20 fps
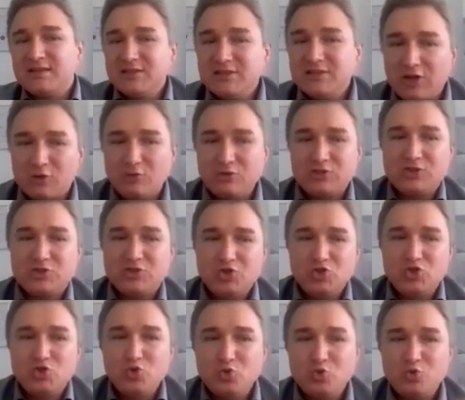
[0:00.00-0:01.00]
don't
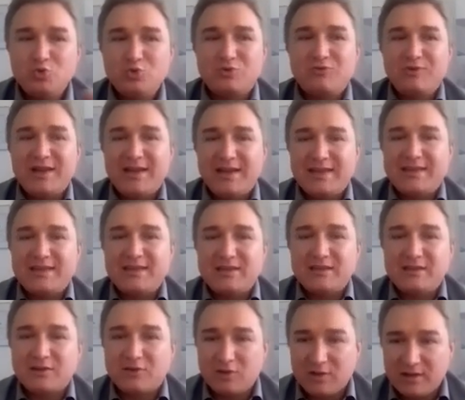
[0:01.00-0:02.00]
do
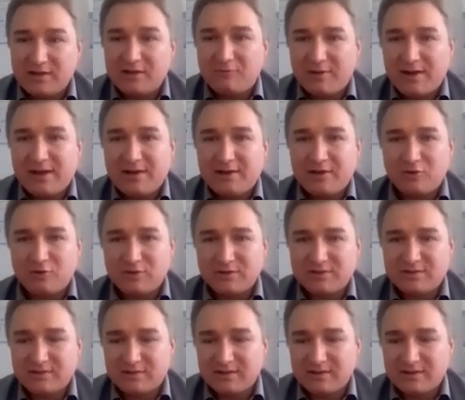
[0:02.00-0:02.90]
really in a very good